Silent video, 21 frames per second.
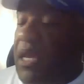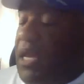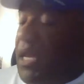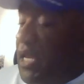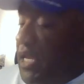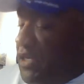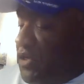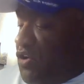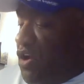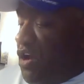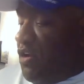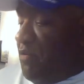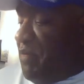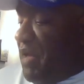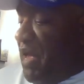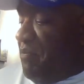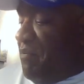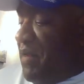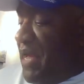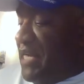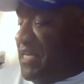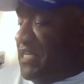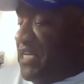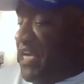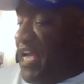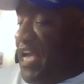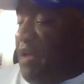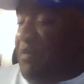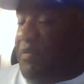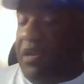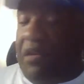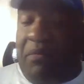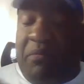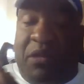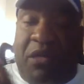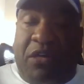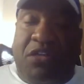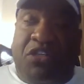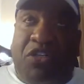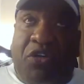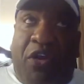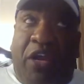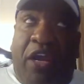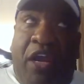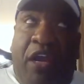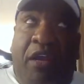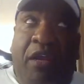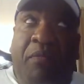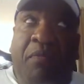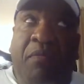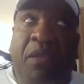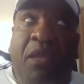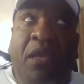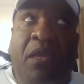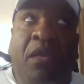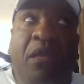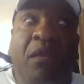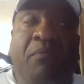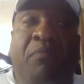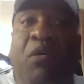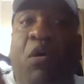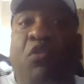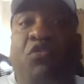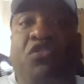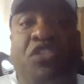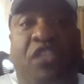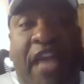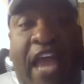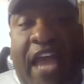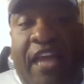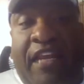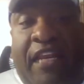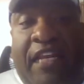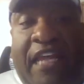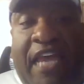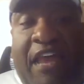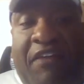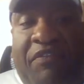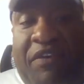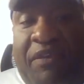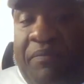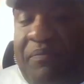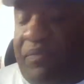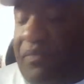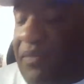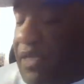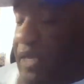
It talk about my time in the military, post 9/11.